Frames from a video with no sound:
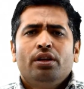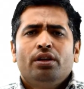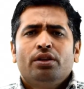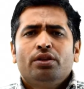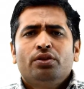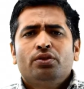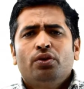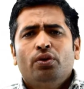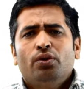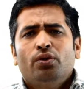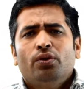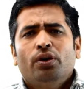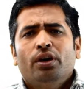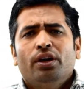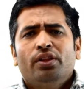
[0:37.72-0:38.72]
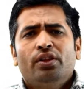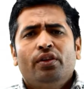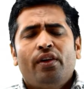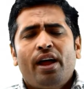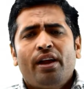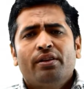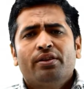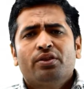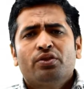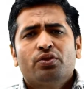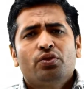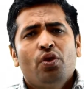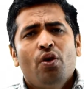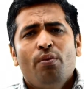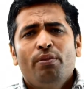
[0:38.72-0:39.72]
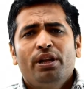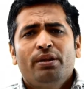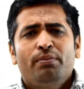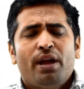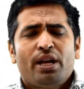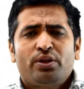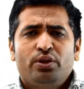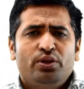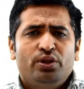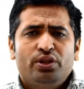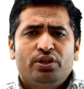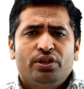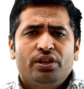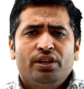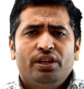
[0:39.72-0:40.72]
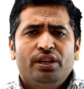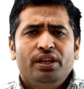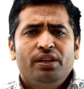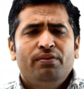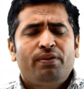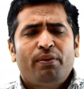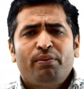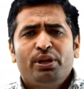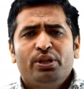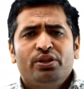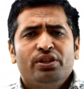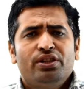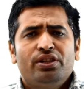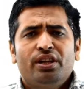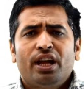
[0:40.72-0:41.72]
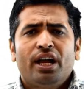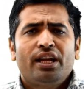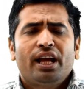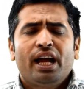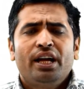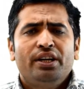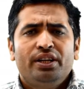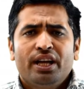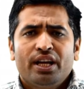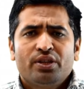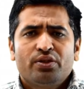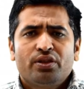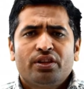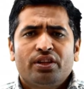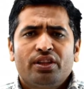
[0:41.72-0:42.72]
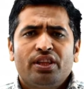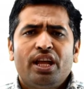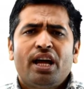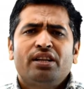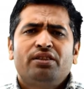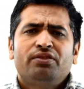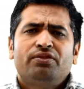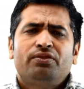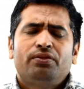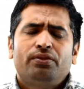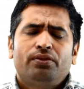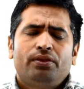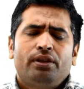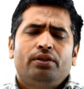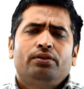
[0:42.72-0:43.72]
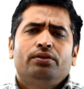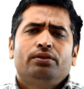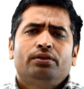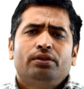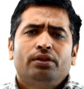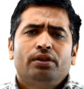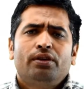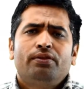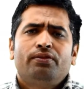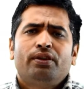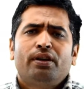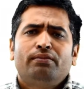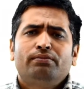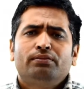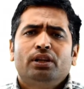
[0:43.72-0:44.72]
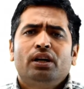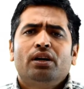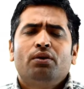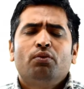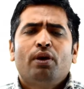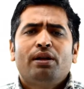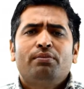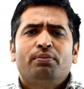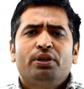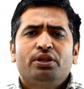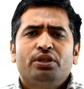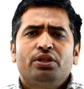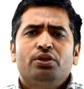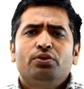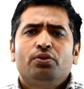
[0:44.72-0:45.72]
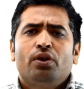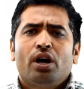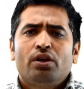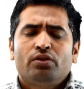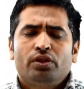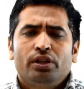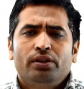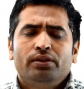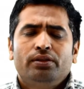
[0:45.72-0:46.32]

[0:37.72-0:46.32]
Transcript: So there are so many messages, information and ideas that follow from one person to another,